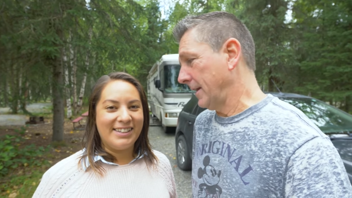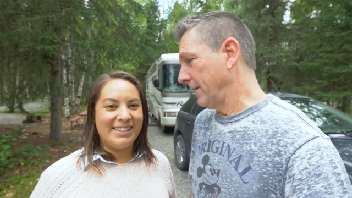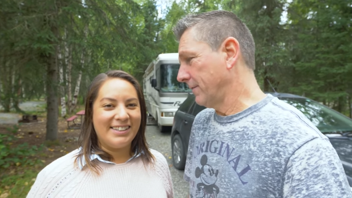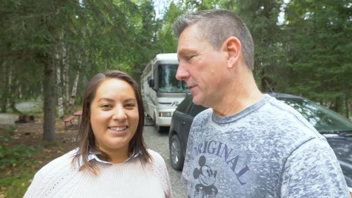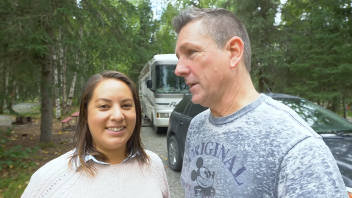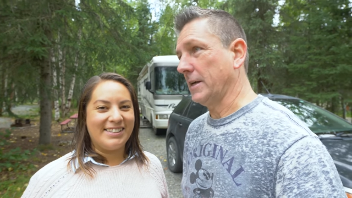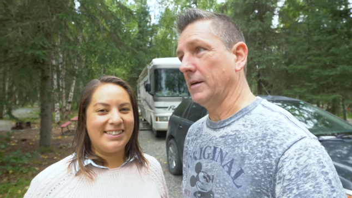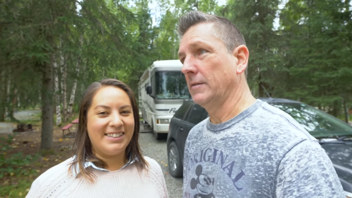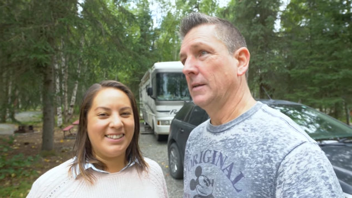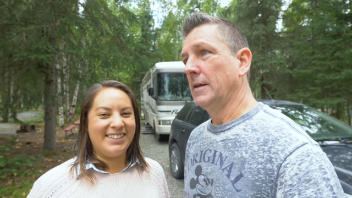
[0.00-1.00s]
Speaker 1: late for
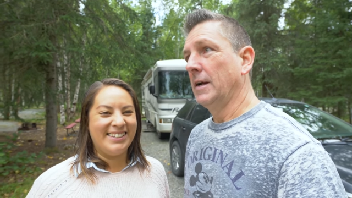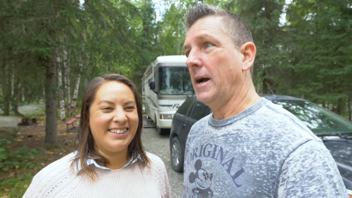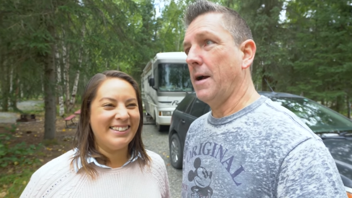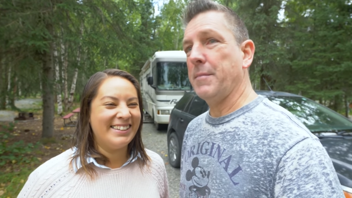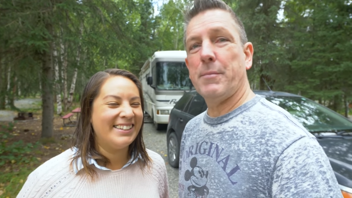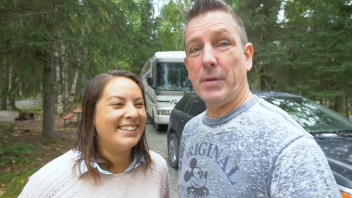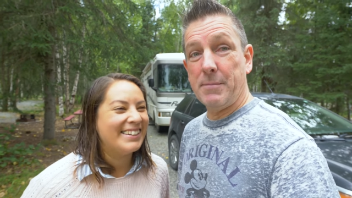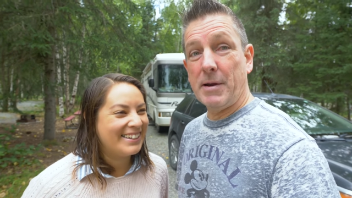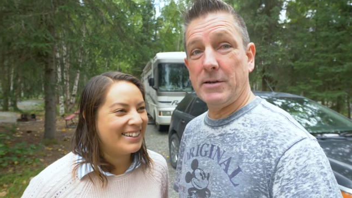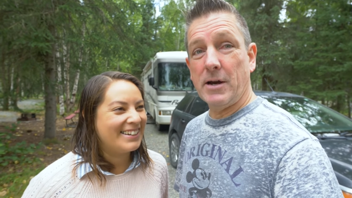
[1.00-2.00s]
checkout. I'm gonna
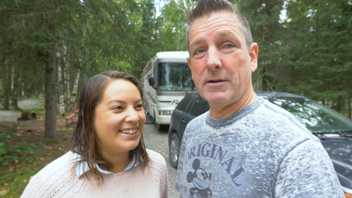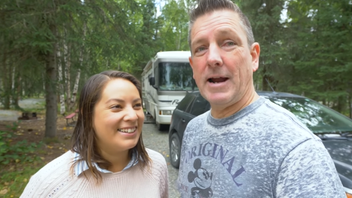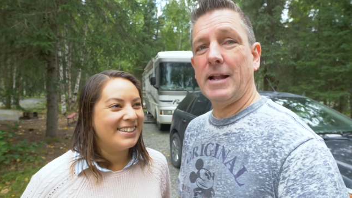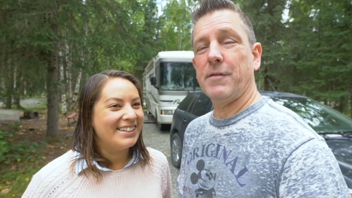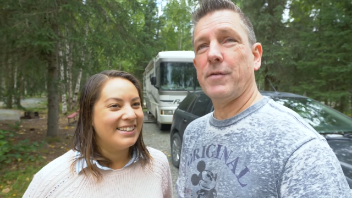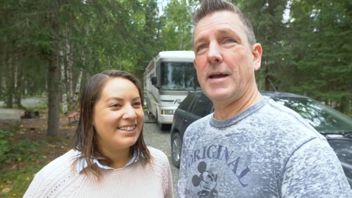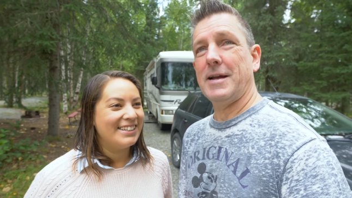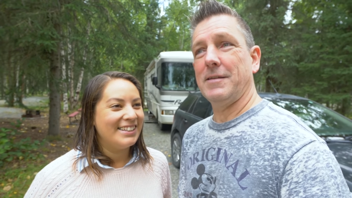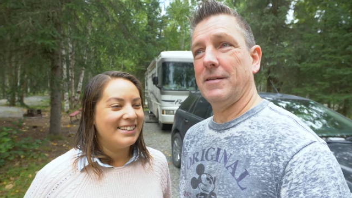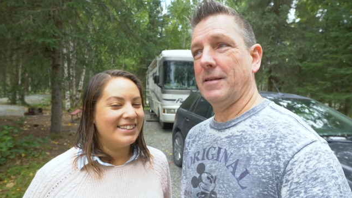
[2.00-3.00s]
blame my daughter Allie for
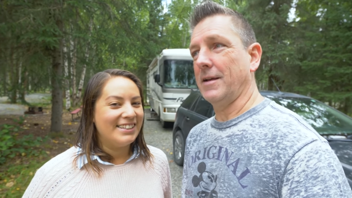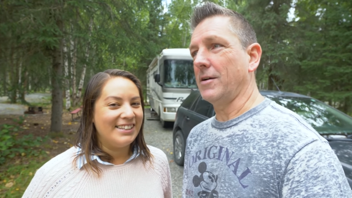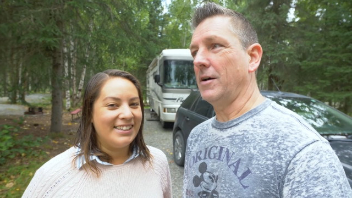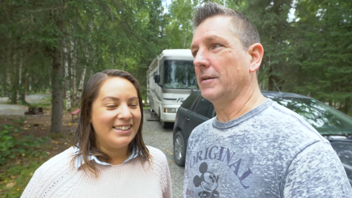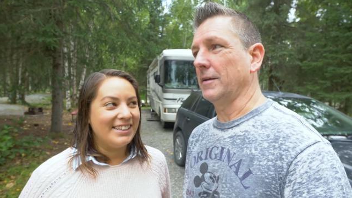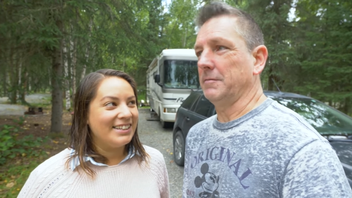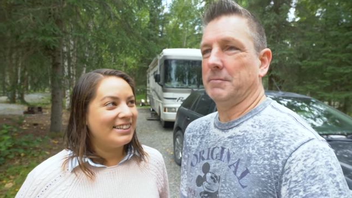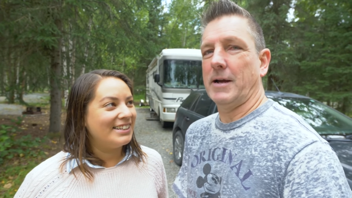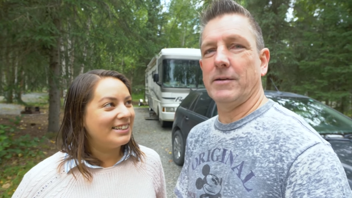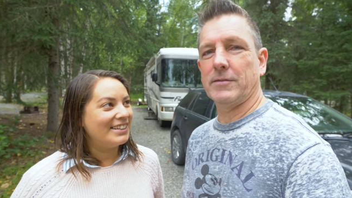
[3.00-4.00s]
that. They called
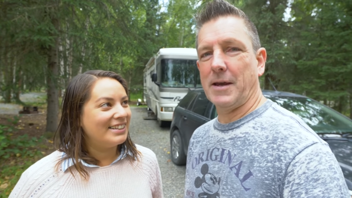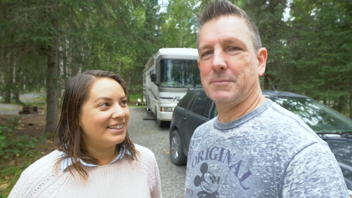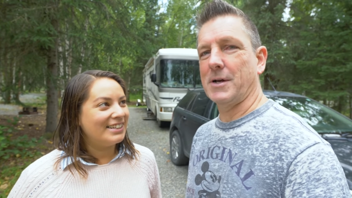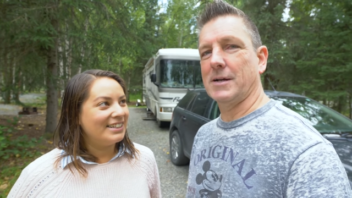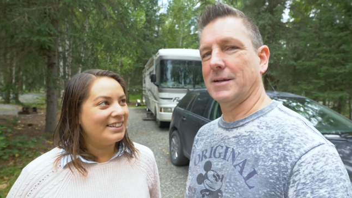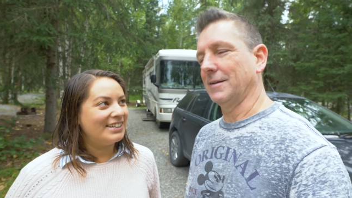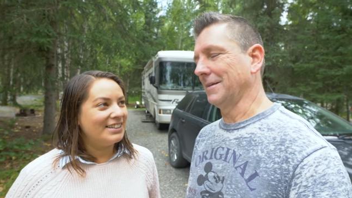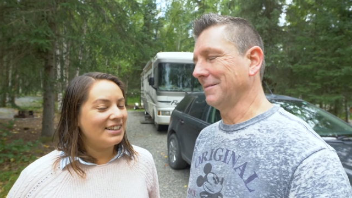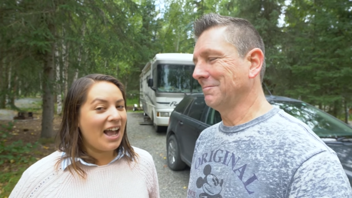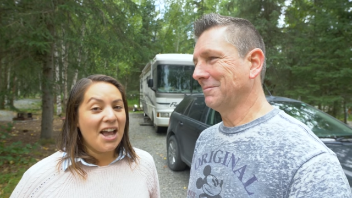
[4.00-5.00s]
and I just kept talking
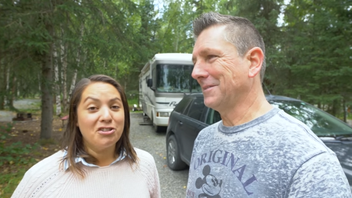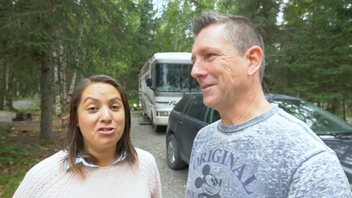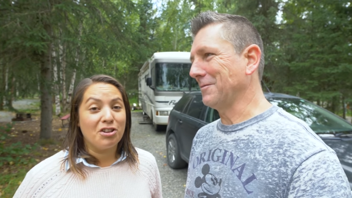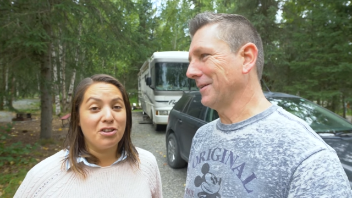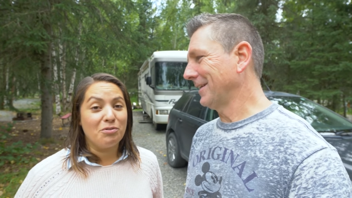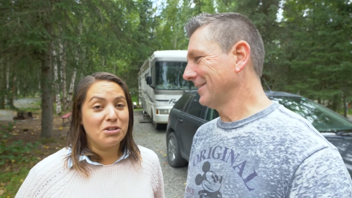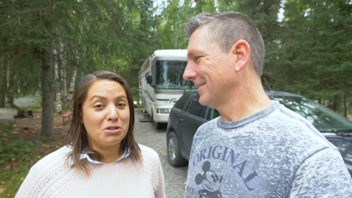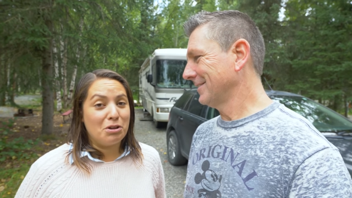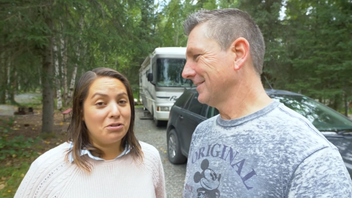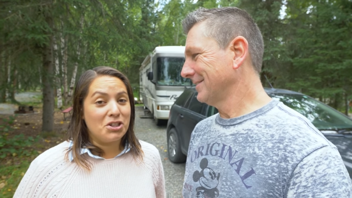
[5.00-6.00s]
and I just thought
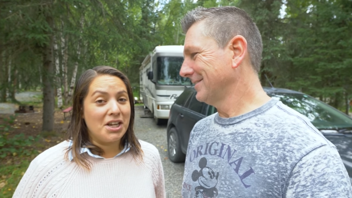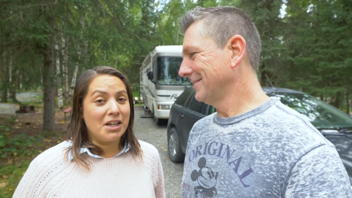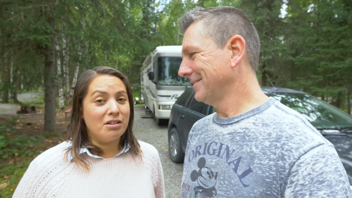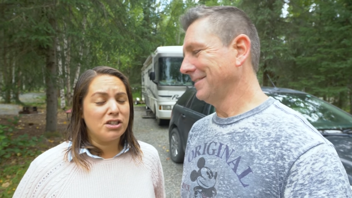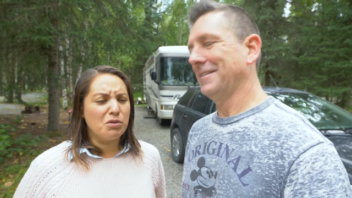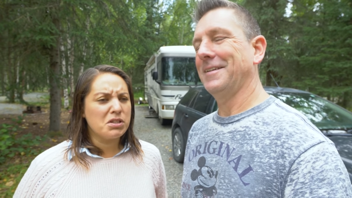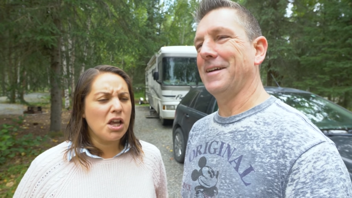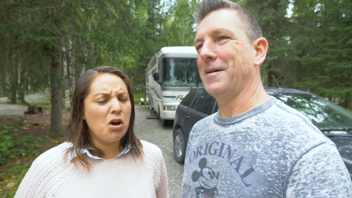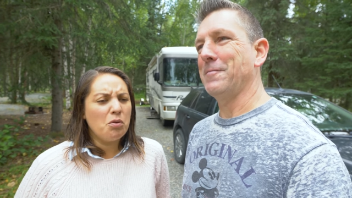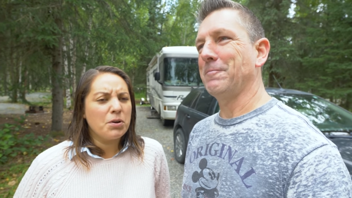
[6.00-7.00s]
realize. it was
Speaker 2: noon checkout, so I was
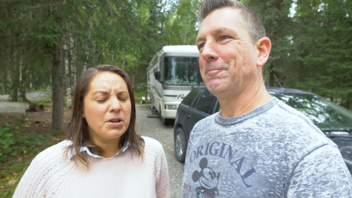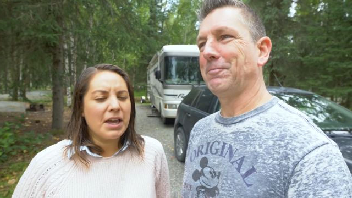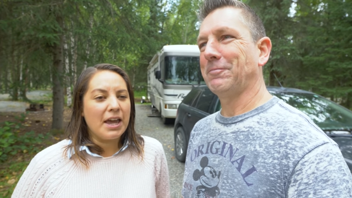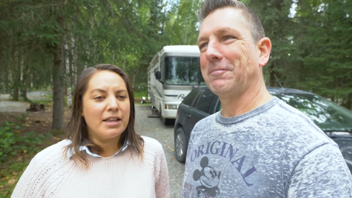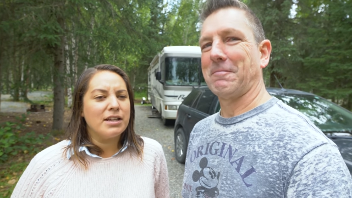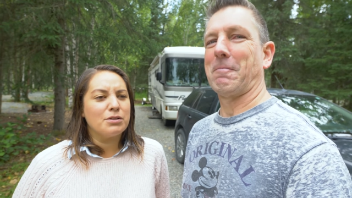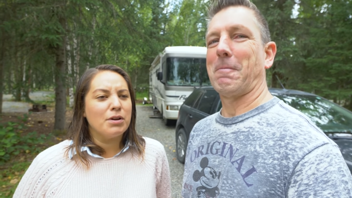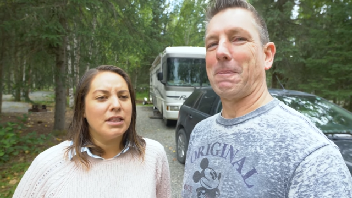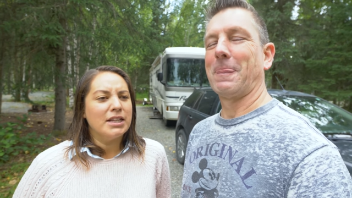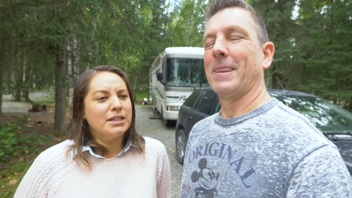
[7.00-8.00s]
yeah. like, oh, we're okay. That's
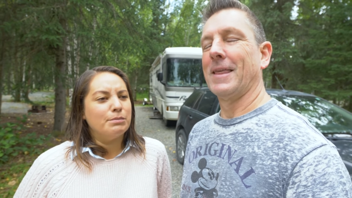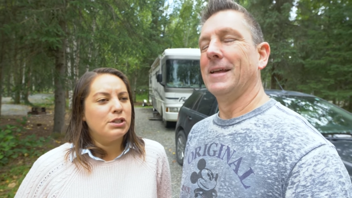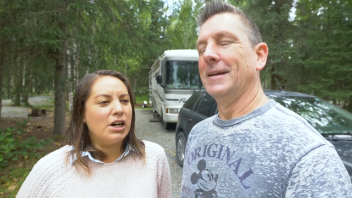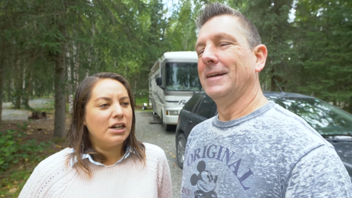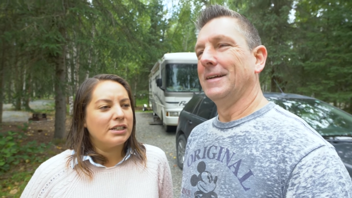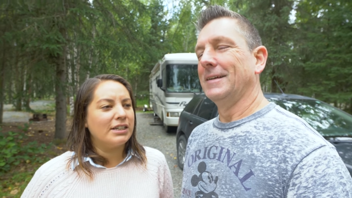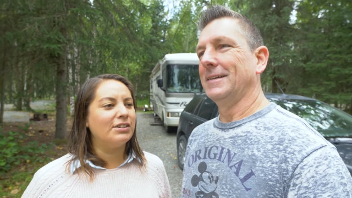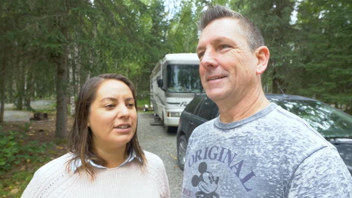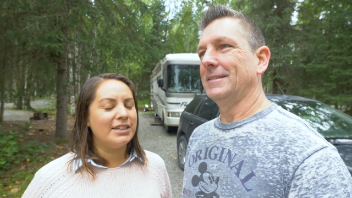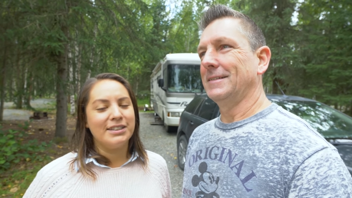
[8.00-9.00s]
why I let him talk and
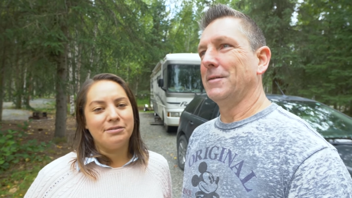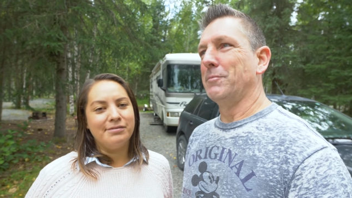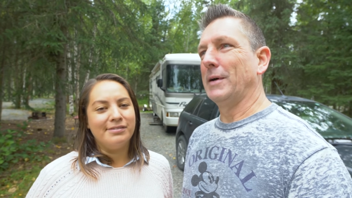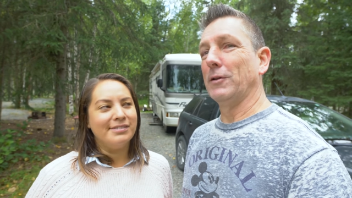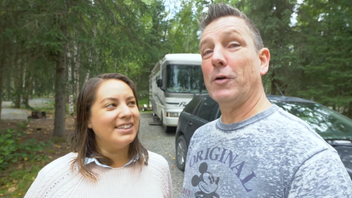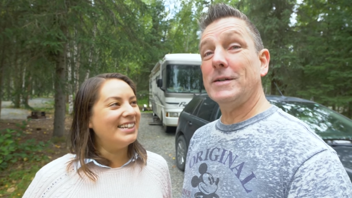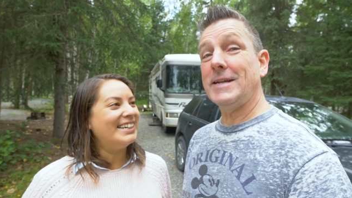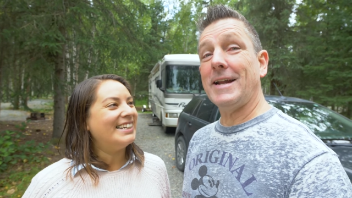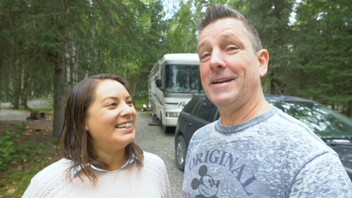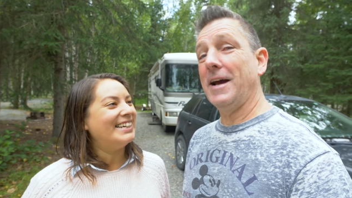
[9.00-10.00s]
all that.
Speaker 1: But
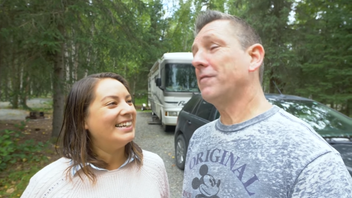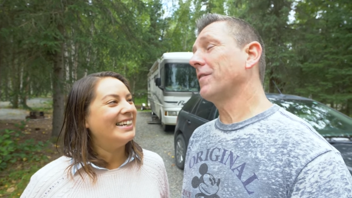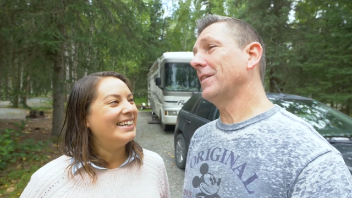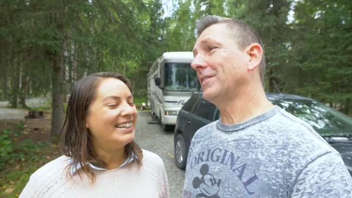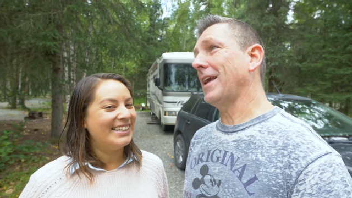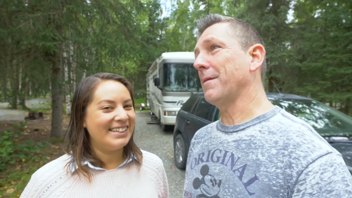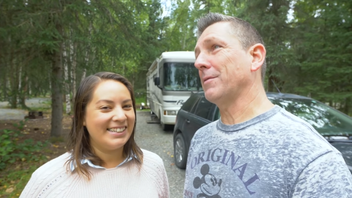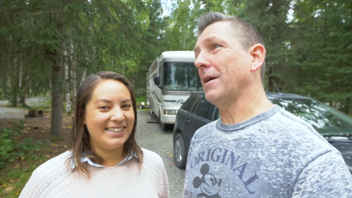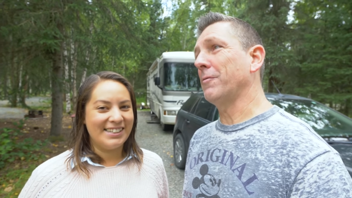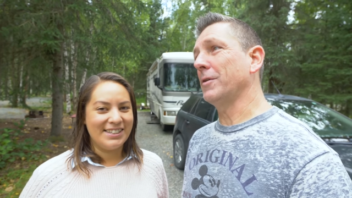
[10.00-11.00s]
Lori's had enough of this
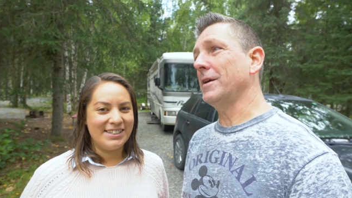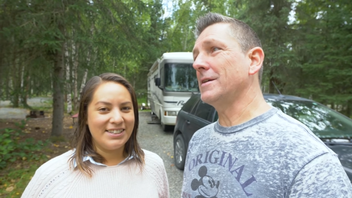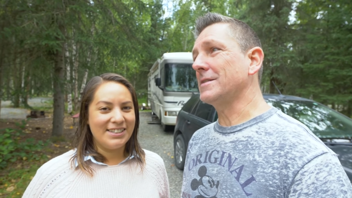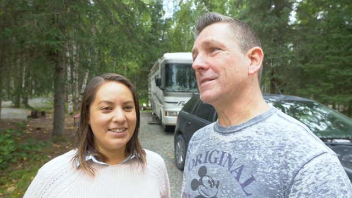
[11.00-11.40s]
campground. We're here at